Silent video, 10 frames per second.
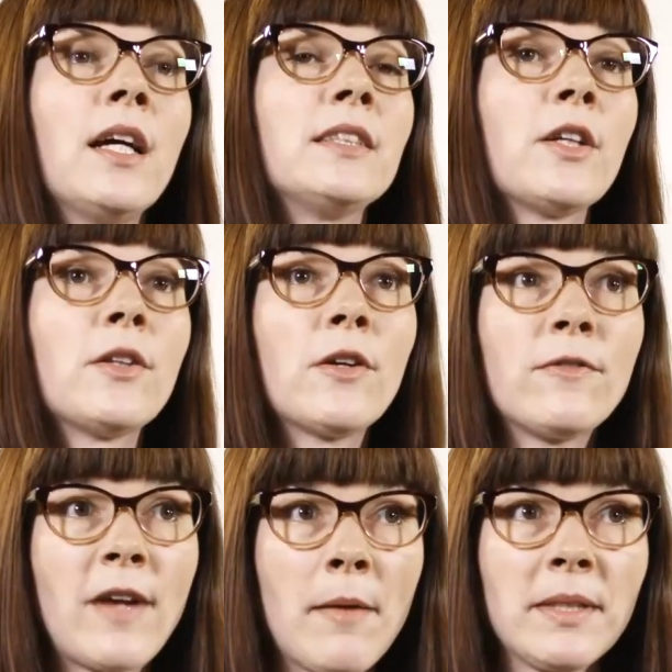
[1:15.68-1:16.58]
Until their
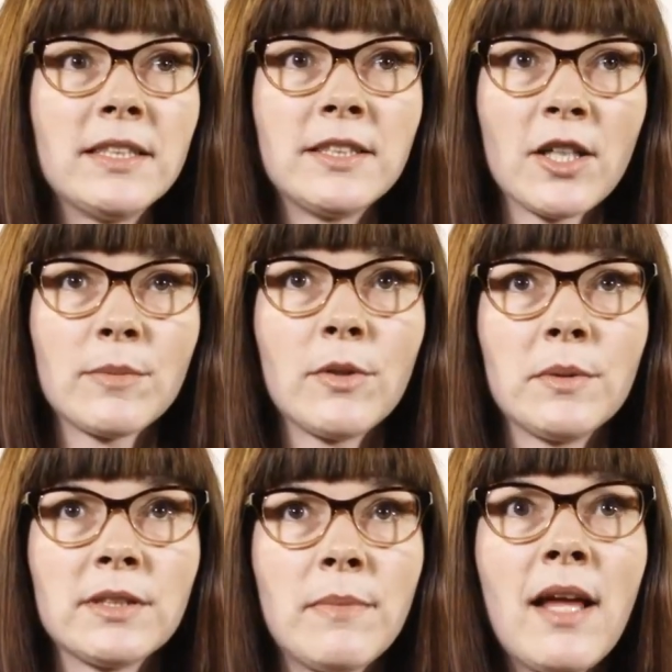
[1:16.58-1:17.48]
family deductible
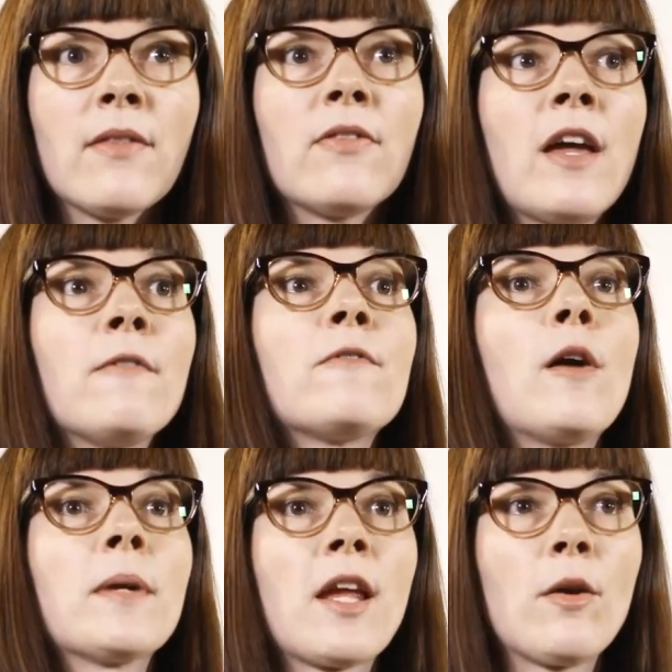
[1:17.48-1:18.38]
was met, then
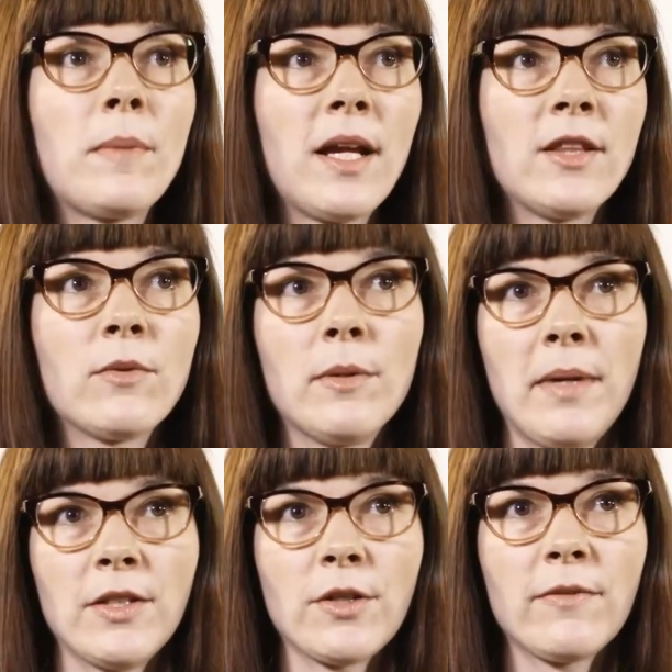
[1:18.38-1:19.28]
pharmacare paid the
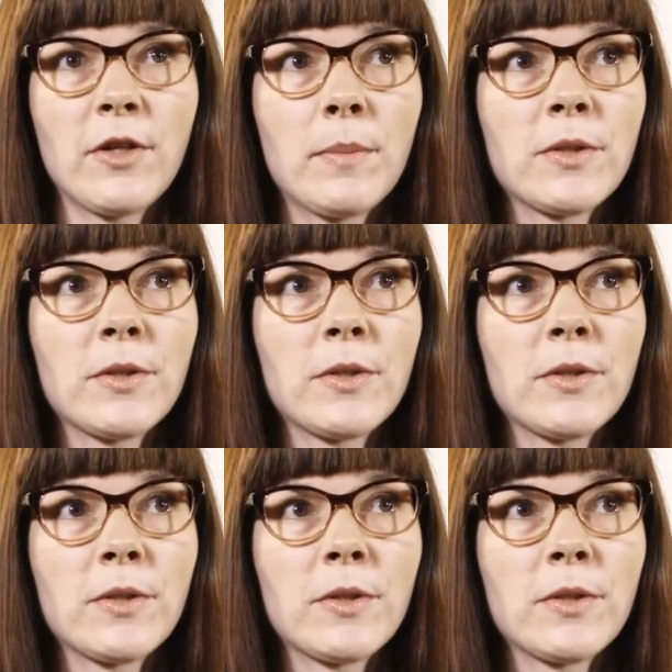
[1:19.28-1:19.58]
remainder of their